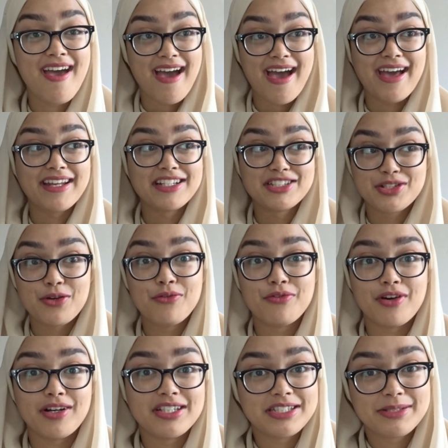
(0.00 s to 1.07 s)
and so
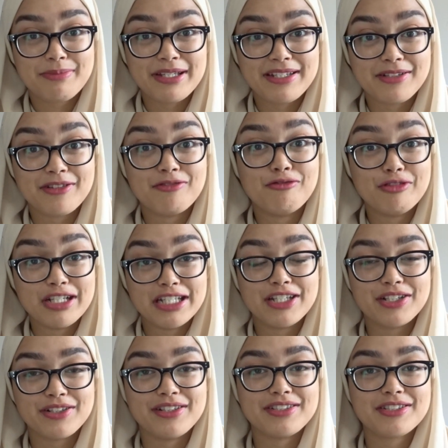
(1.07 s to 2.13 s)
far it's been really
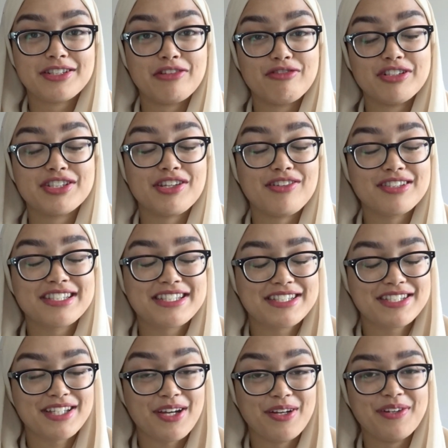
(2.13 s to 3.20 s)
good, the results.
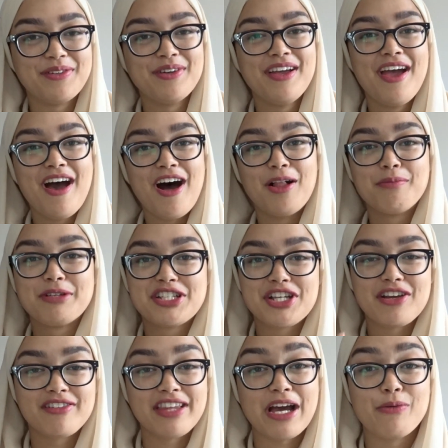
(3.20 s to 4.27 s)
So I'll be
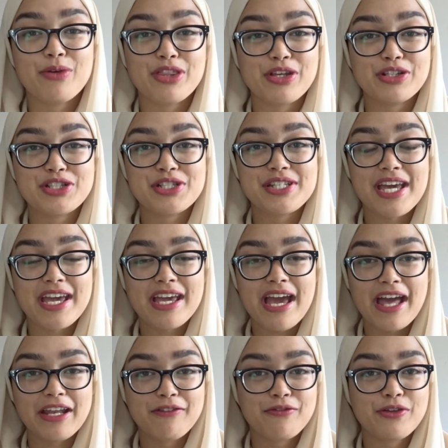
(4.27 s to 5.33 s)
sharing that with you today,
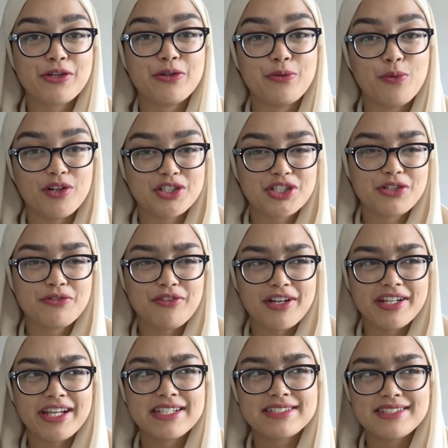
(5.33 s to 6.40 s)
and if you want to
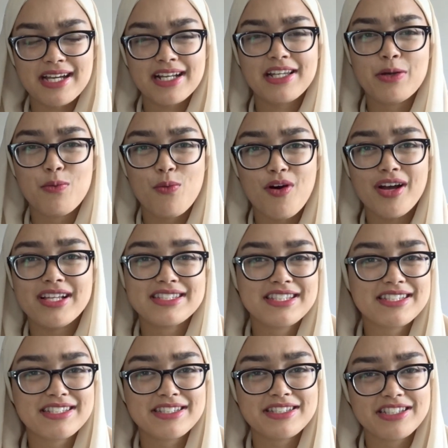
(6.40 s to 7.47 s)
find out exactly what is
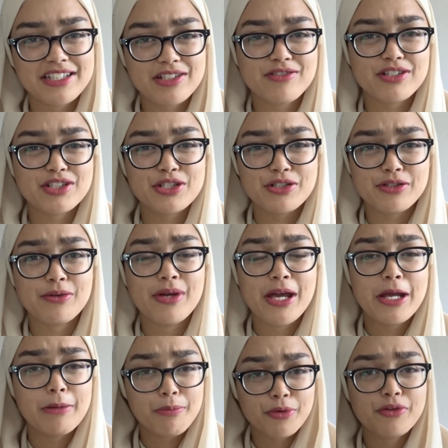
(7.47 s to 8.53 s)
the secret to
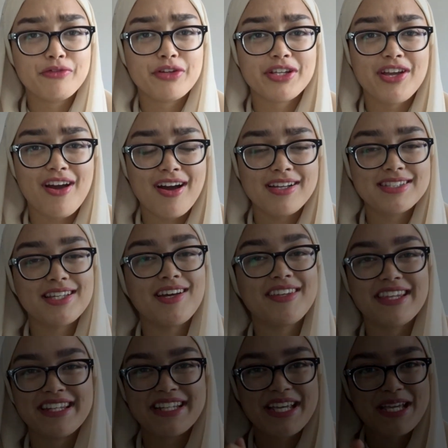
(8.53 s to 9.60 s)
improving your eyesight,
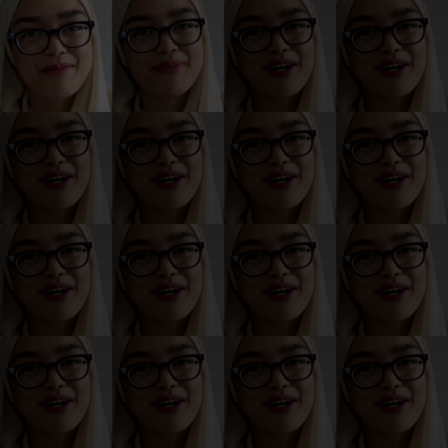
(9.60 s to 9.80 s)
then keep